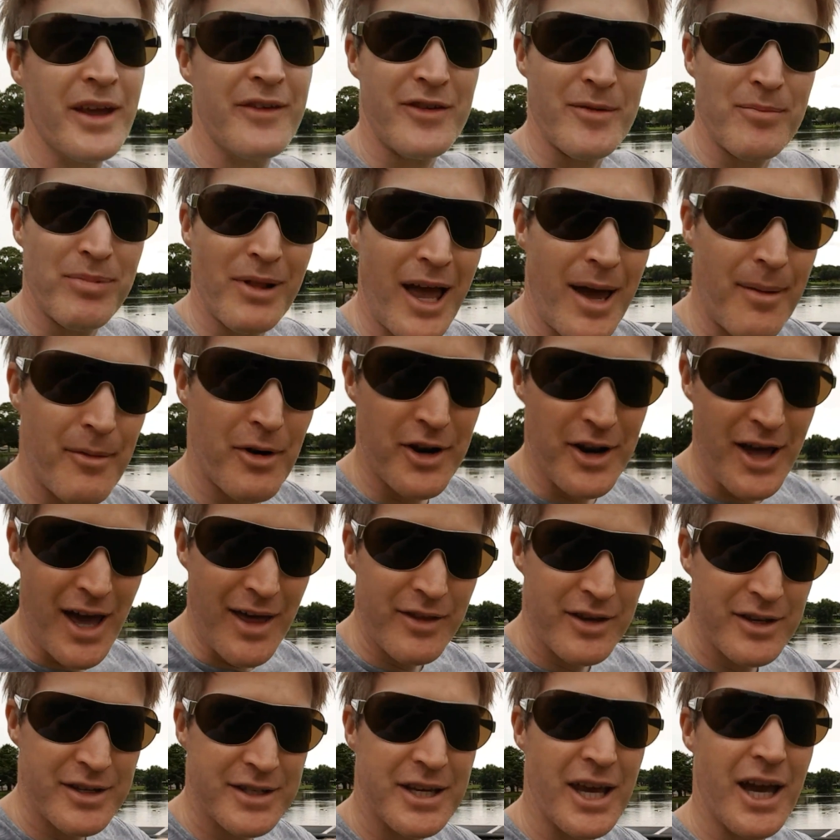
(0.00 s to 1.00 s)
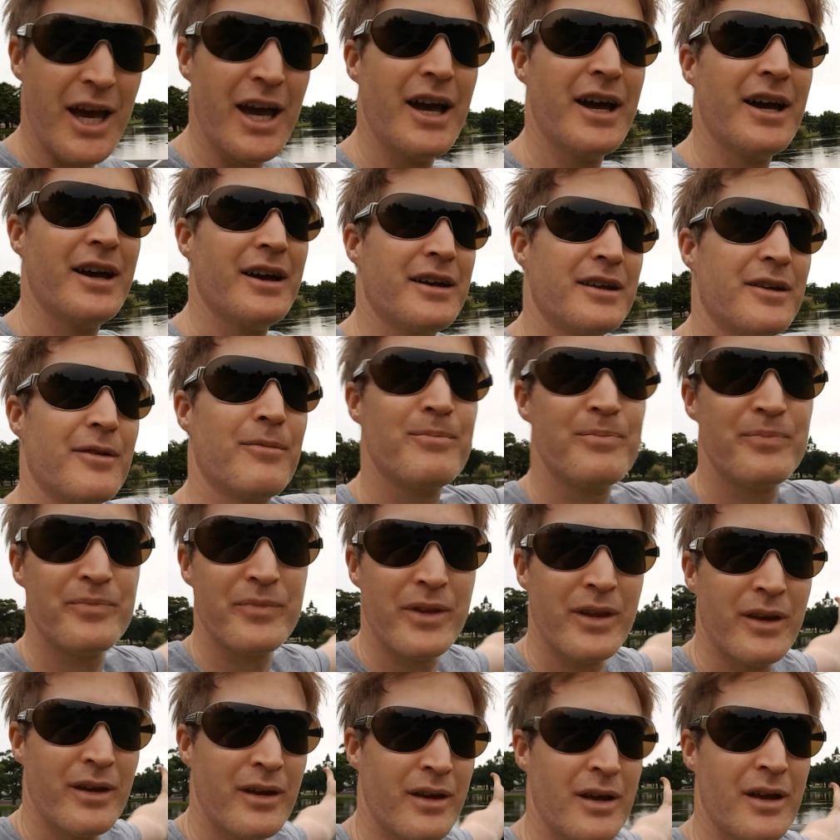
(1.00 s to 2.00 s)
If you blame it on others, you're
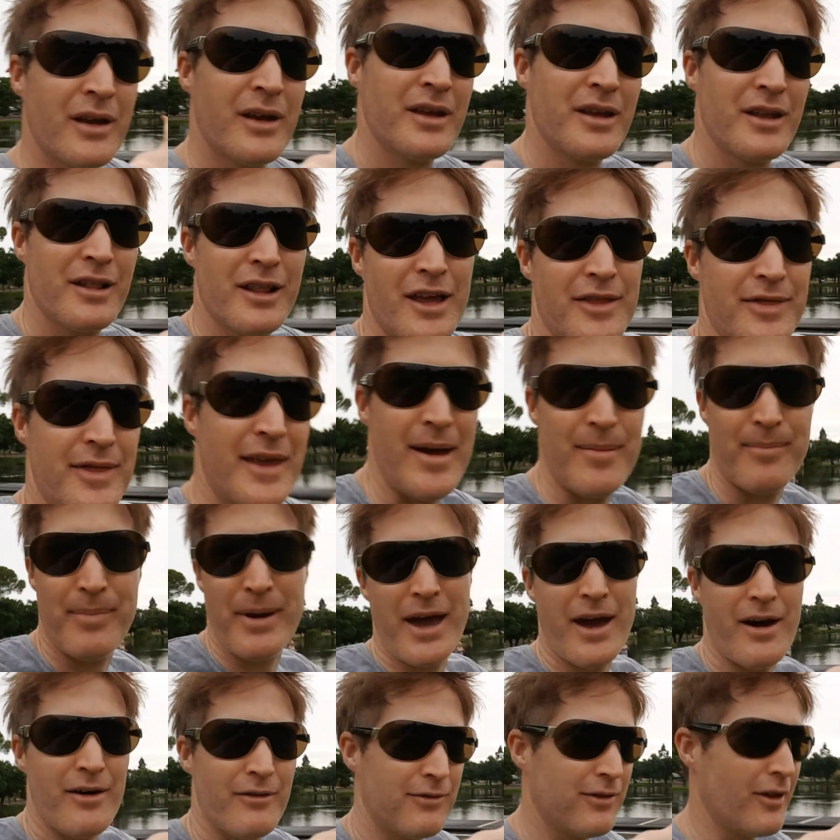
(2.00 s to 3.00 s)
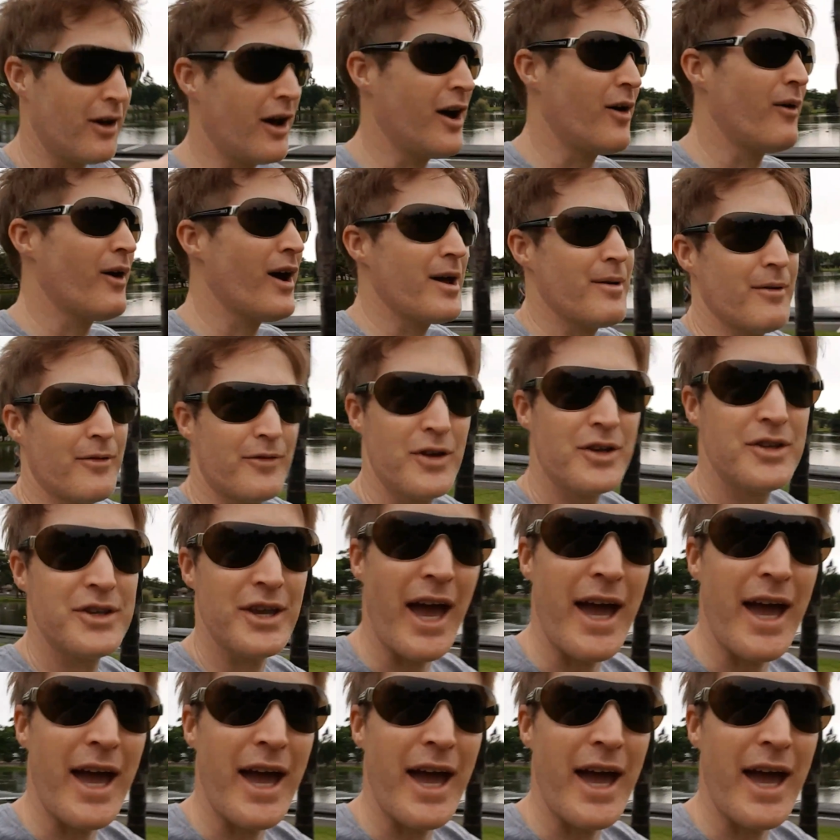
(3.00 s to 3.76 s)
letting that power fly away. If you